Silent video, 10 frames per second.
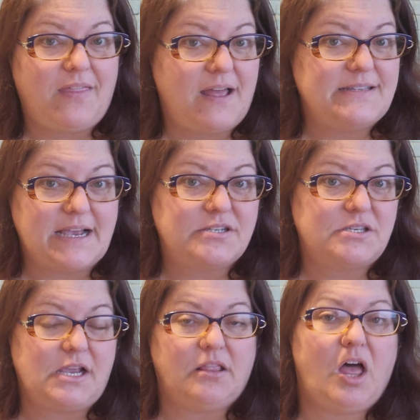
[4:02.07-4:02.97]
that's
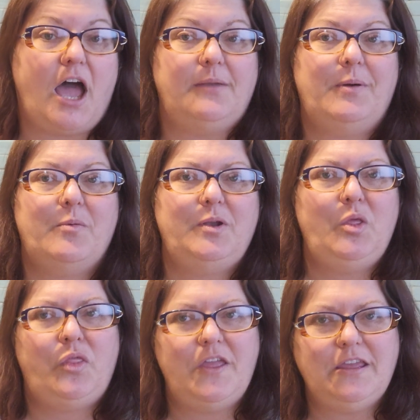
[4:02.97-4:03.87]
actually a lot. But when you
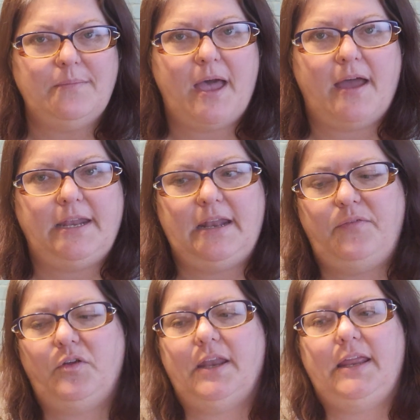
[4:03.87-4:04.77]
think about it, if
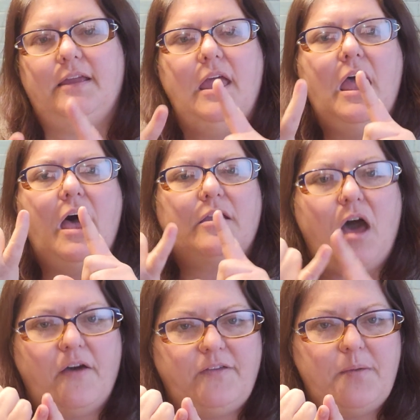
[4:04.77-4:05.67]
you're getting
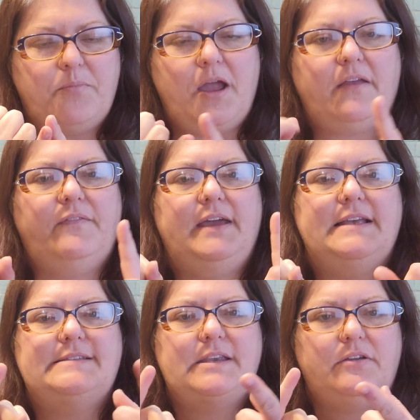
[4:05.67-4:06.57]
coffee at
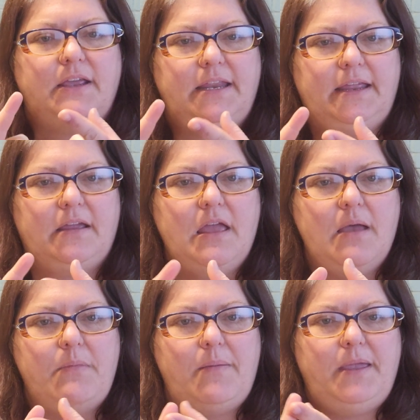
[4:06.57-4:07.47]
breakfast, and you're getting
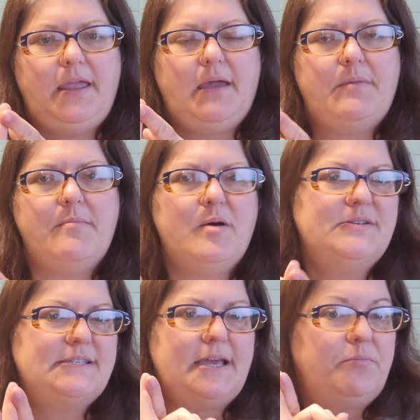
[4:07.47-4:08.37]
maybe a
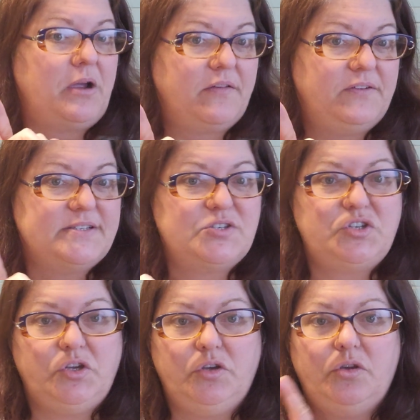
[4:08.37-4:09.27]
mimosa at breakfast
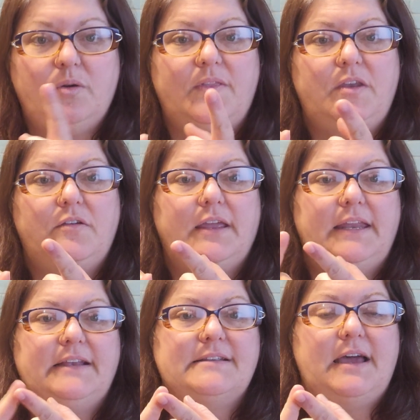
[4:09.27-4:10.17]
too, and then you're
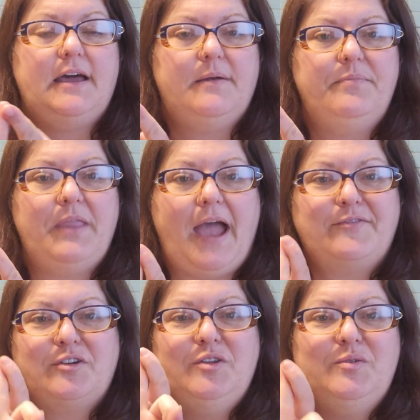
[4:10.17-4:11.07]
getting
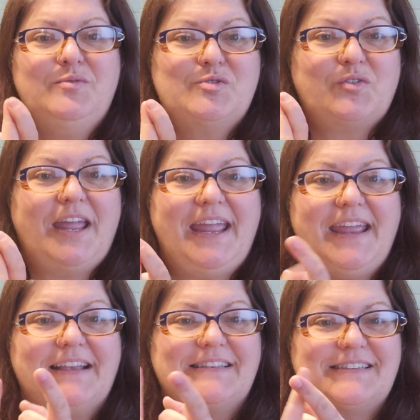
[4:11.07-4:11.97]
afternoon
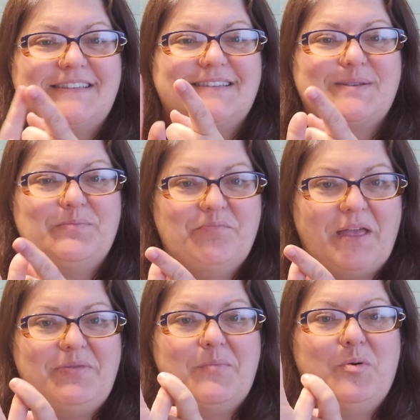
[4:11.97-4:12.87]
drinks
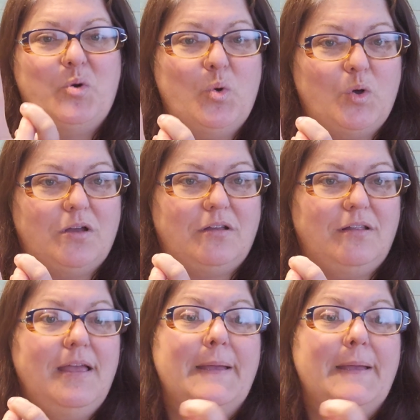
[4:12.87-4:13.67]
at the pool,